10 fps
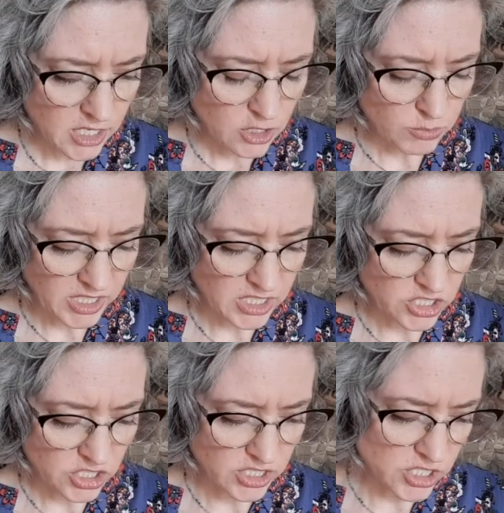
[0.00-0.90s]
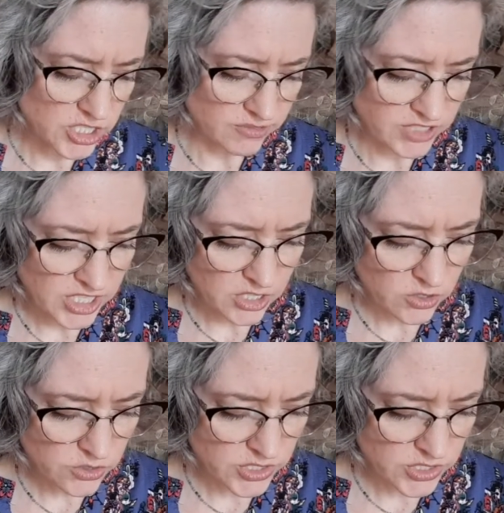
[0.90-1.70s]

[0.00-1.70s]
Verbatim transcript: You might need to shift gears